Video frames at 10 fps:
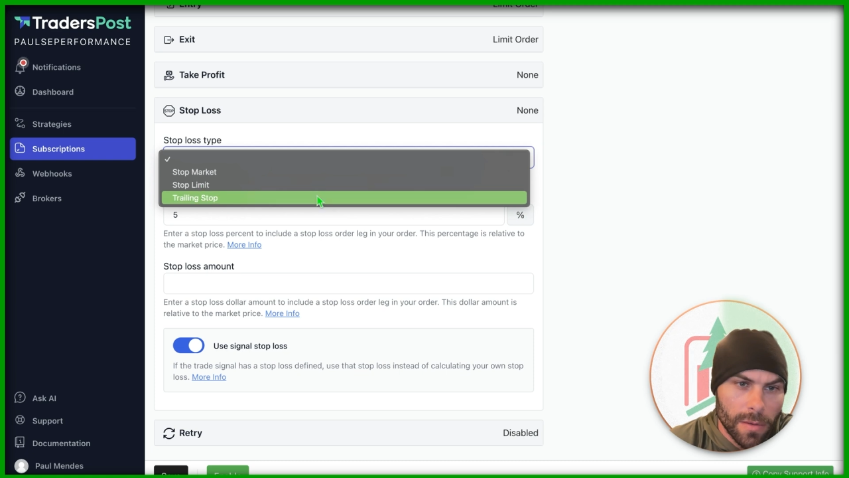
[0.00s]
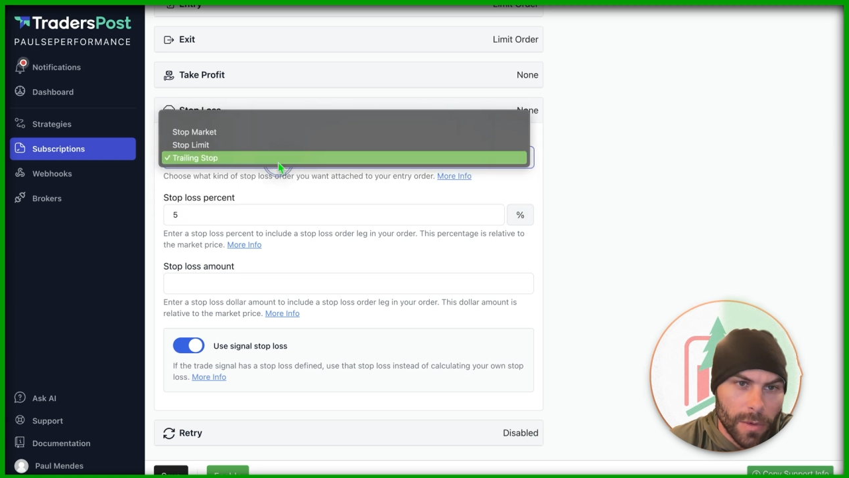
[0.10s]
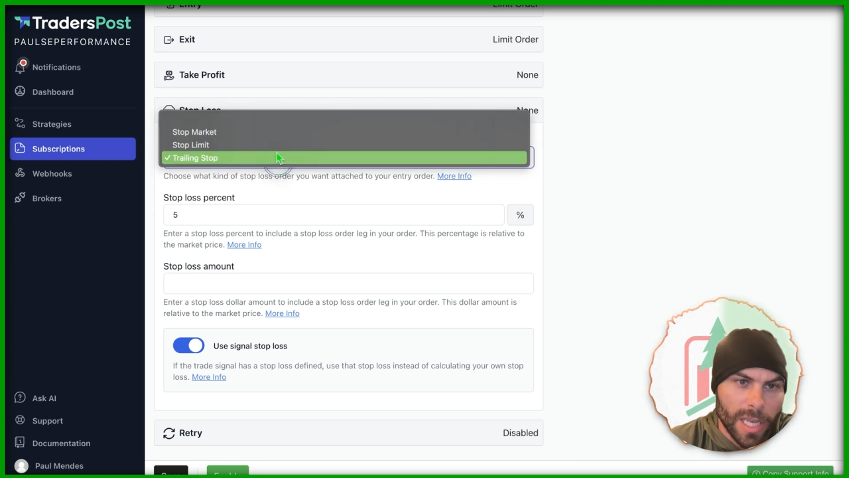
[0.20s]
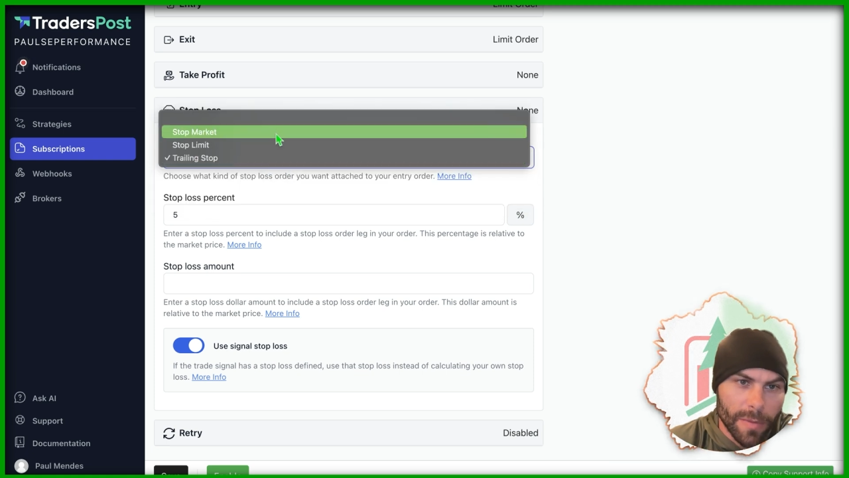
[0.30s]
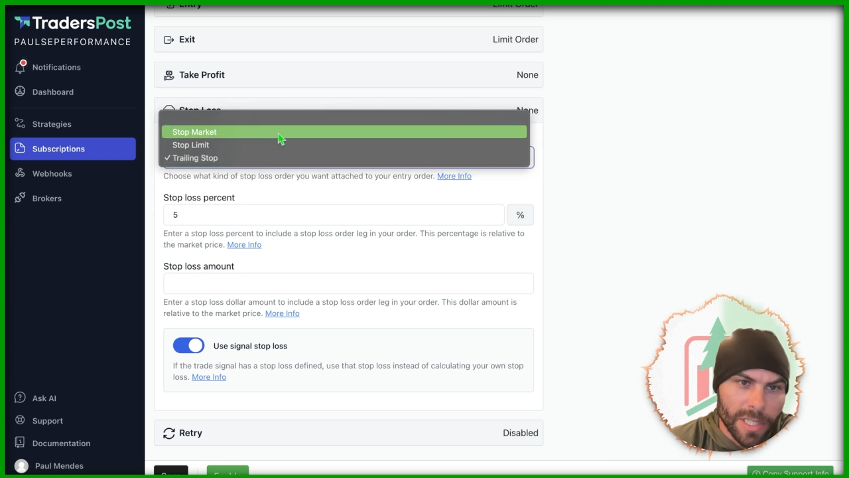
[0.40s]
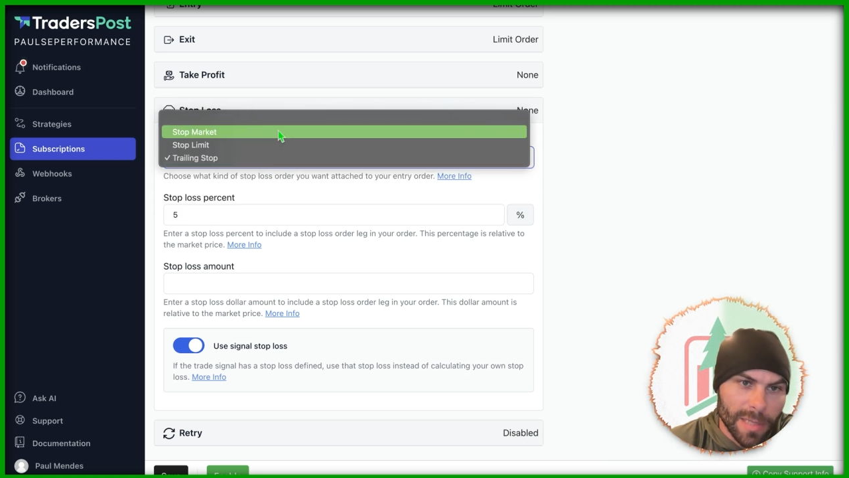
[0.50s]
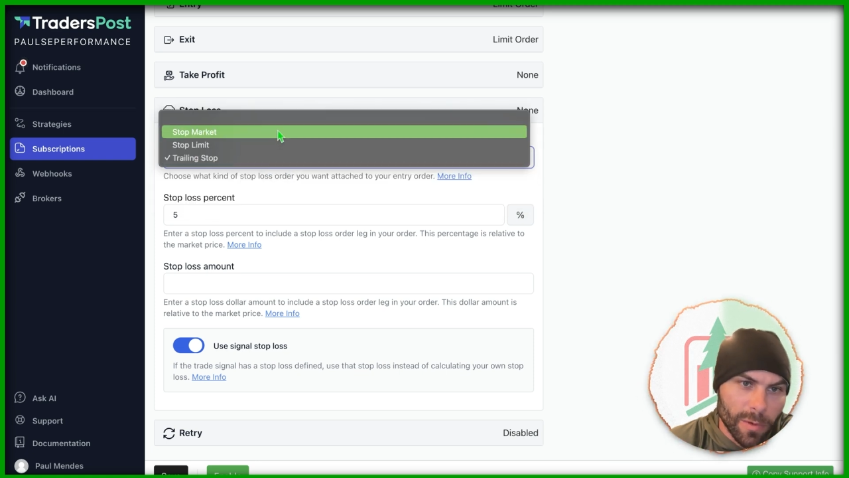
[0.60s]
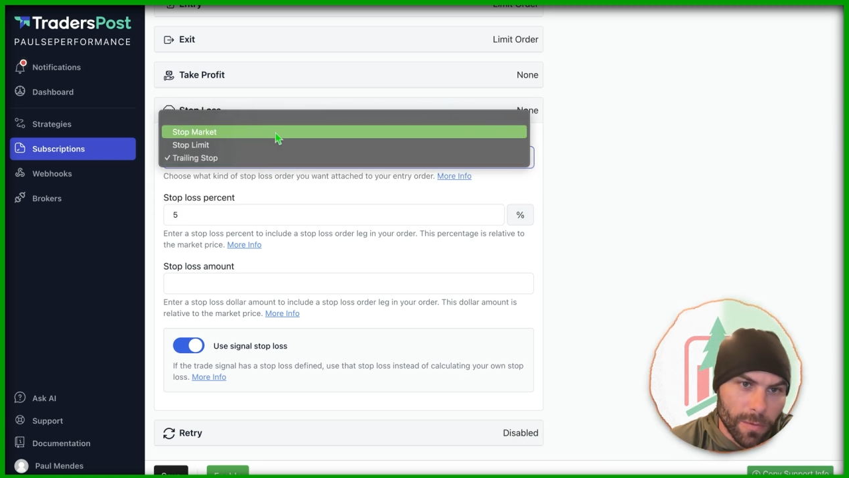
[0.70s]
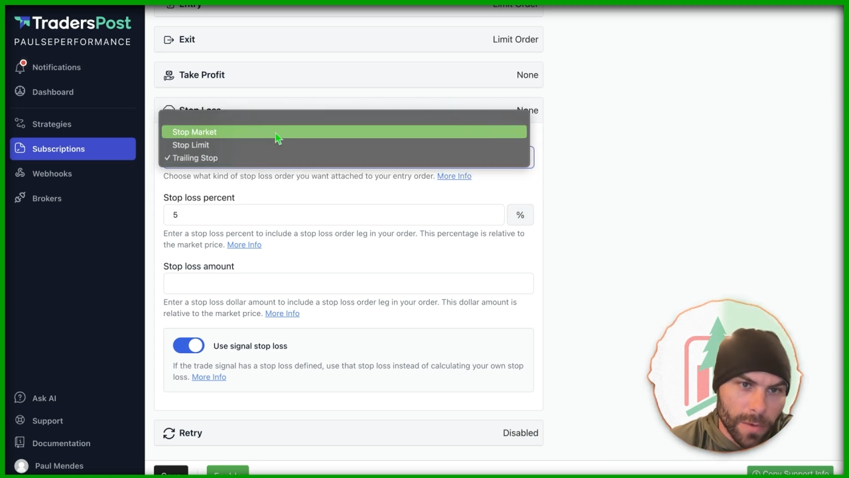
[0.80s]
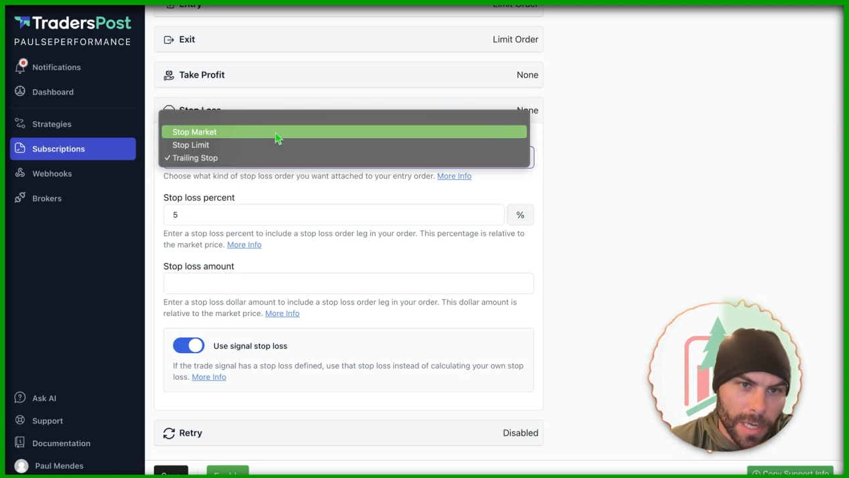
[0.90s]
we'll keep it
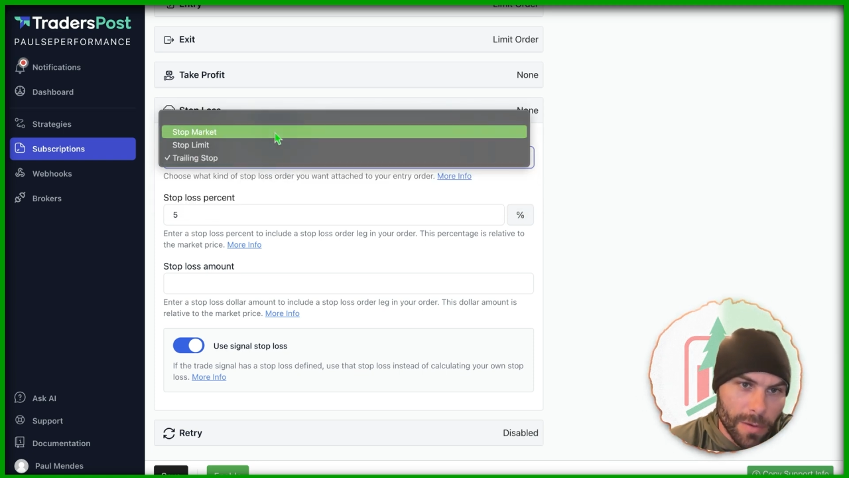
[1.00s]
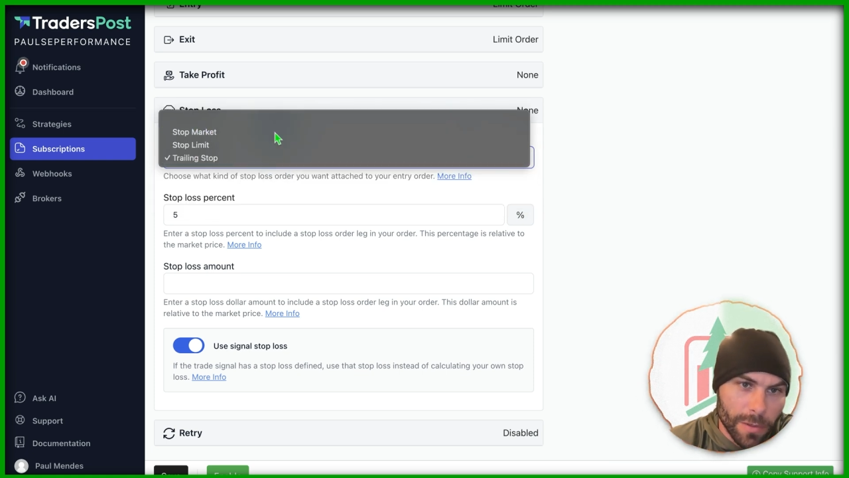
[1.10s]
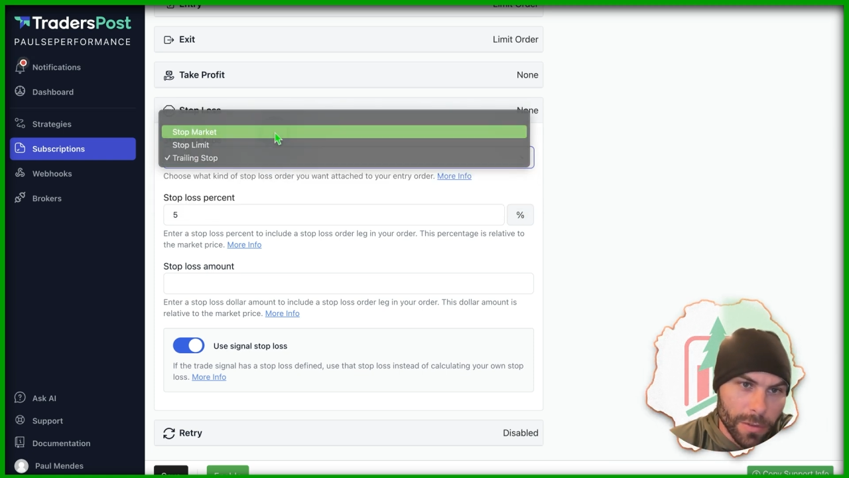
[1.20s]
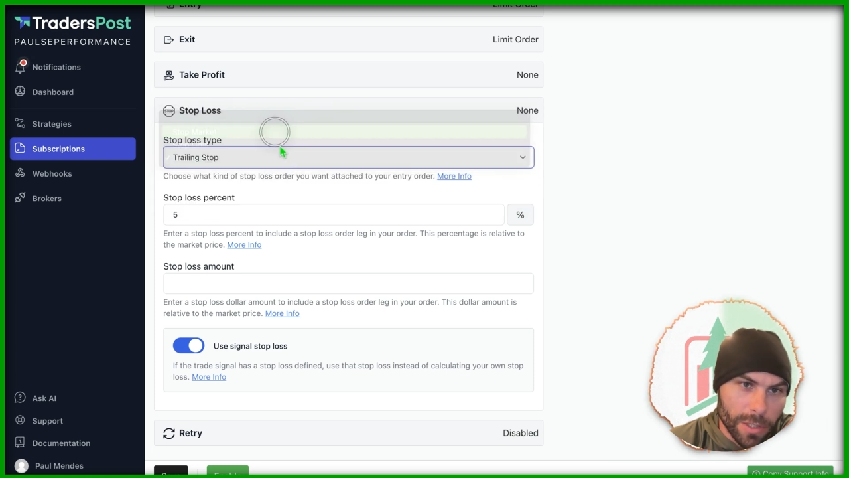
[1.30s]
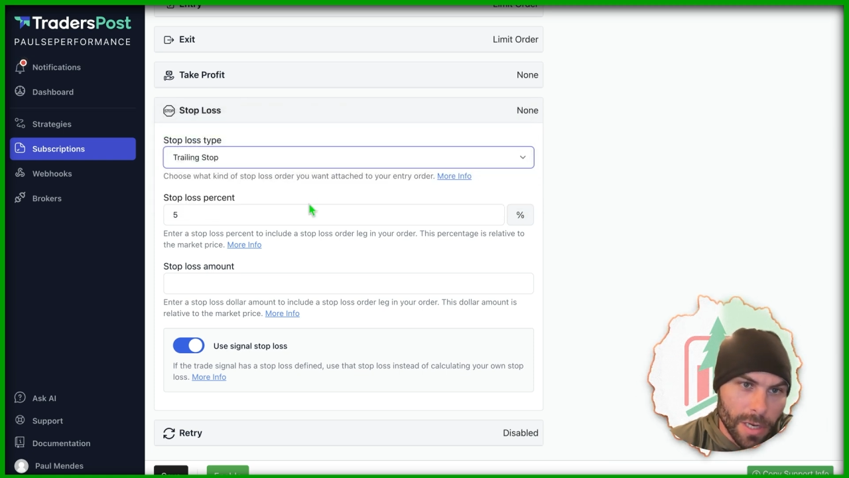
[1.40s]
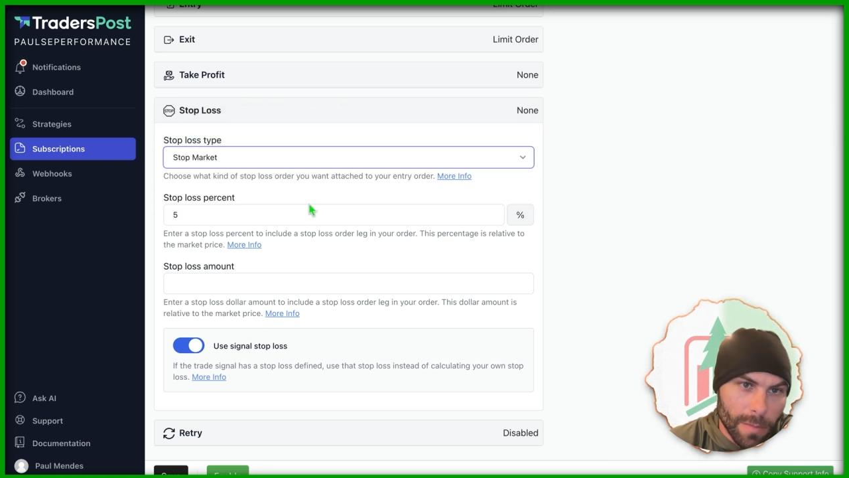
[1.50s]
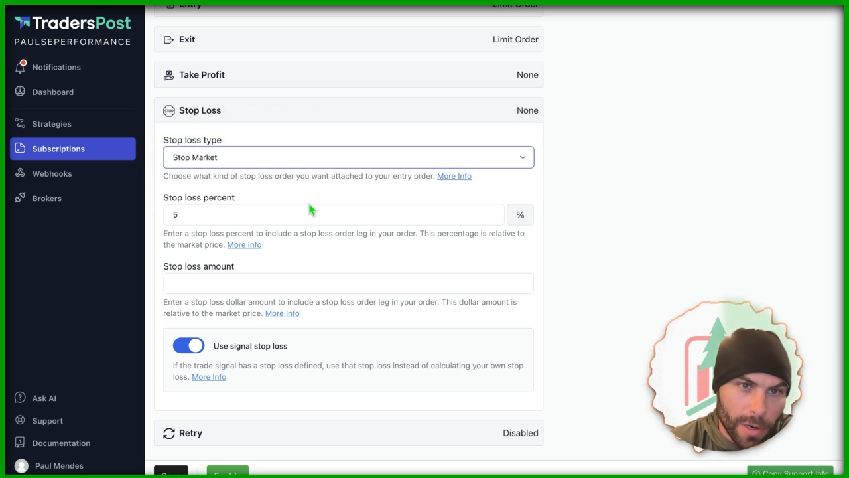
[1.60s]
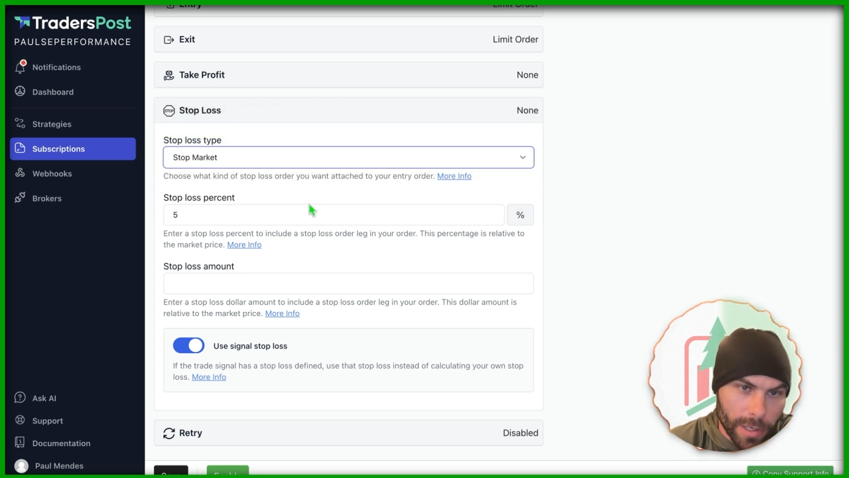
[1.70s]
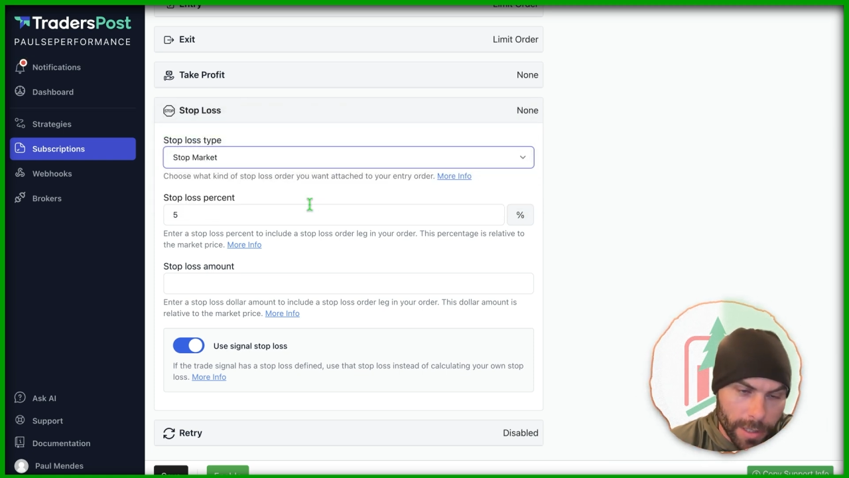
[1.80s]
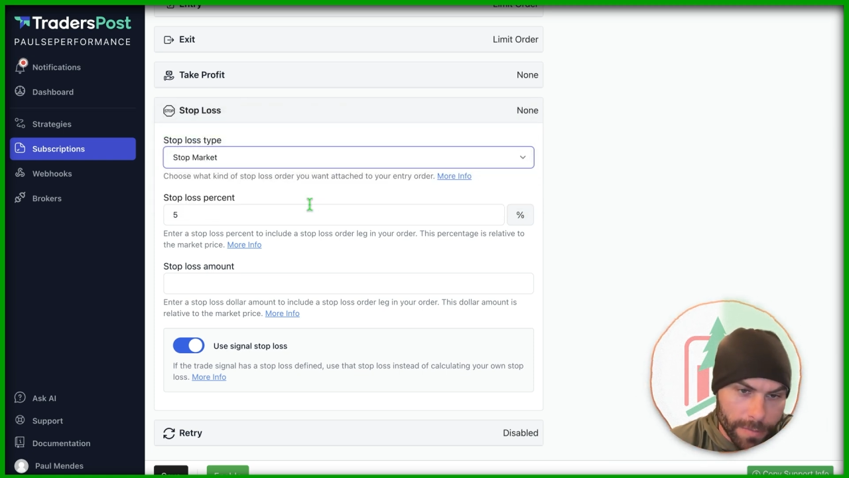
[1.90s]
simple for now. We'll do a stop
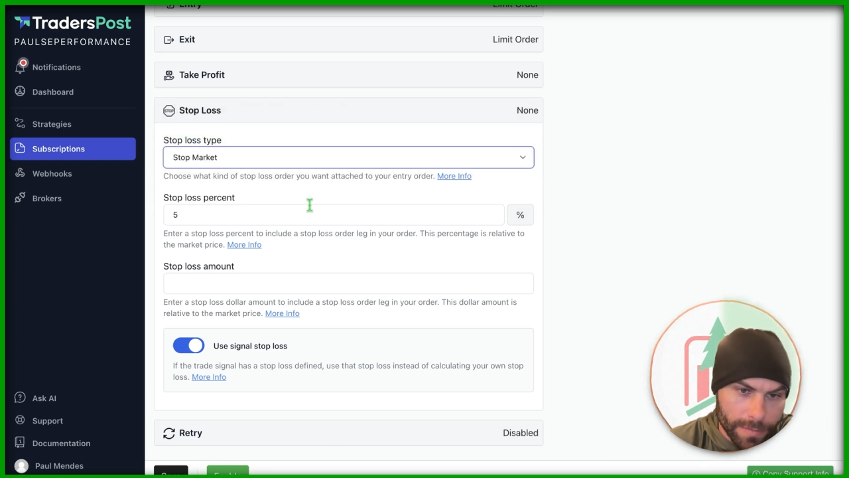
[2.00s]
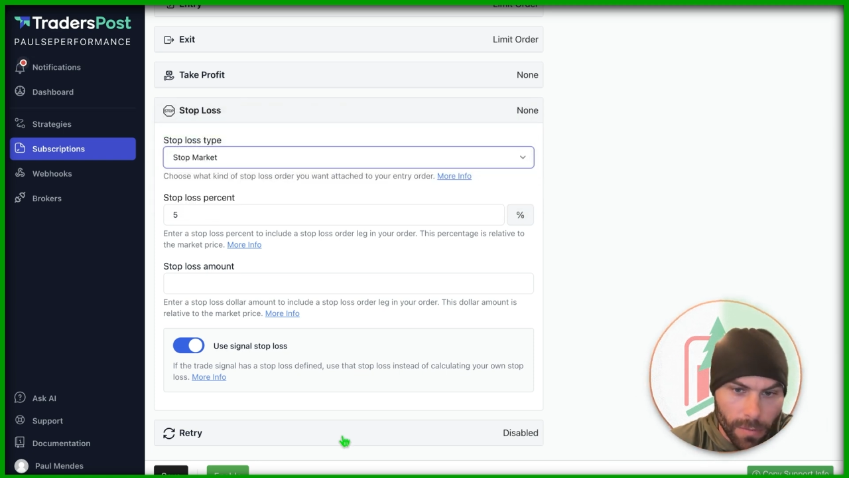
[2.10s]
market.